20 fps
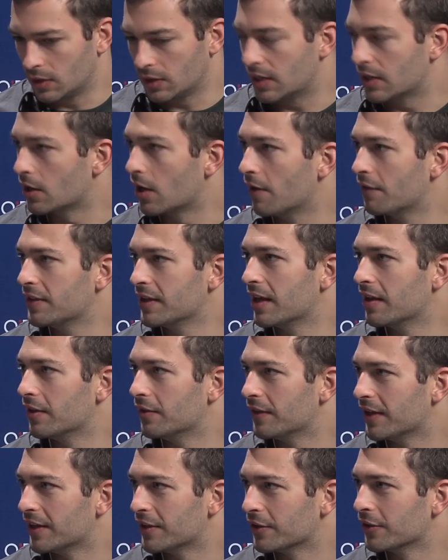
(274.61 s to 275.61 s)
get off the
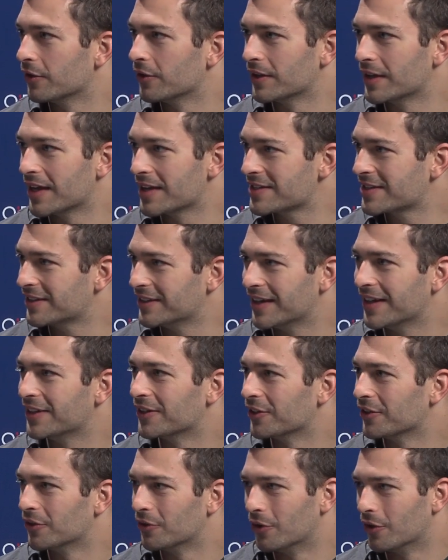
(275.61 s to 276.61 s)
elevator or the
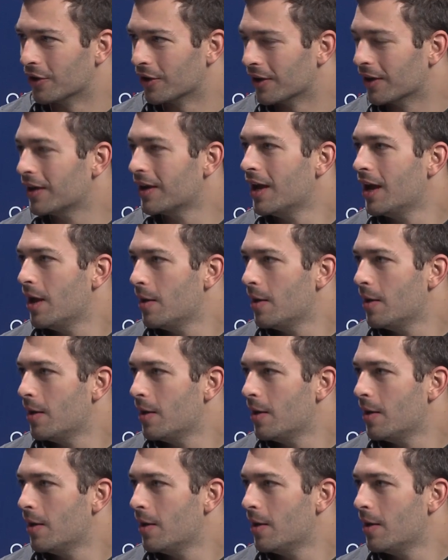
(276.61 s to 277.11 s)
escalator or